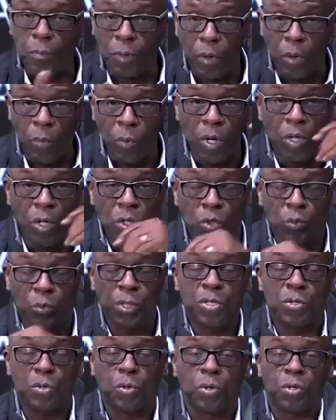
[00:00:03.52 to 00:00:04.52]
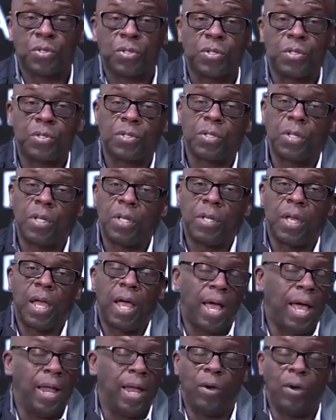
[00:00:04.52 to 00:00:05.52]
We lose resources.
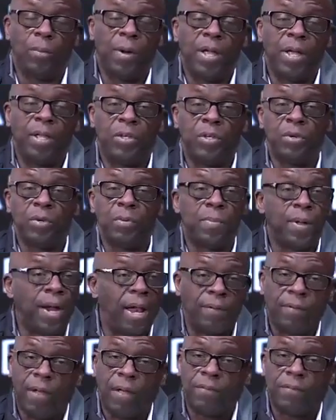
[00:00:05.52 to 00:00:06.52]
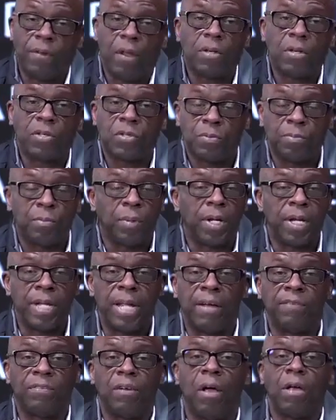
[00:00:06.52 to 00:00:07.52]
I don't know about you, but I've lost money.
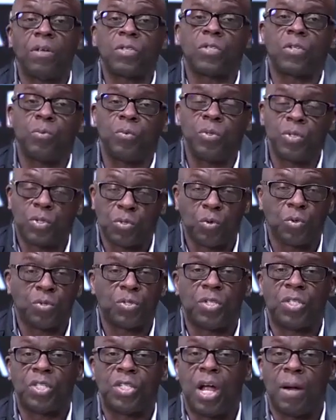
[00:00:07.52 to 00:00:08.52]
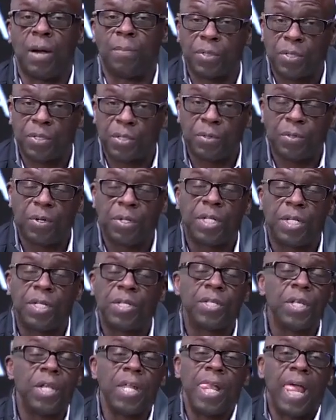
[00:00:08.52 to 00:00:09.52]
I've lost resources and
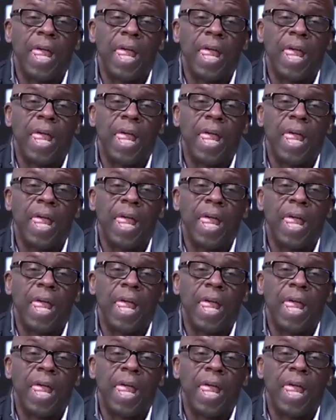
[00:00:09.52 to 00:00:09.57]
opportunities.